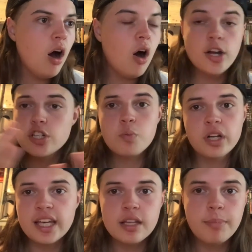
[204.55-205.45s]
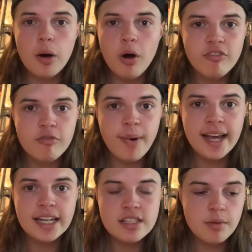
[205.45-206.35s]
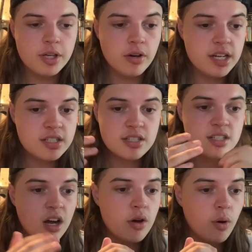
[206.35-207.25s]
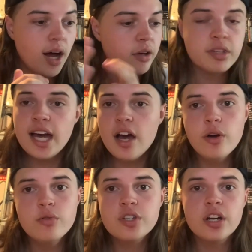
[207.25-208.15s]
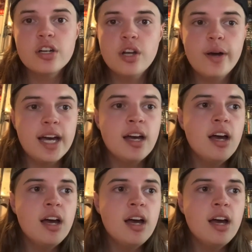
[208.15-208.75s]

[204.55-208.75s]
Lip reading: I just want to get the belt off of Bayley, to be honest. So I don't care who's going to do it.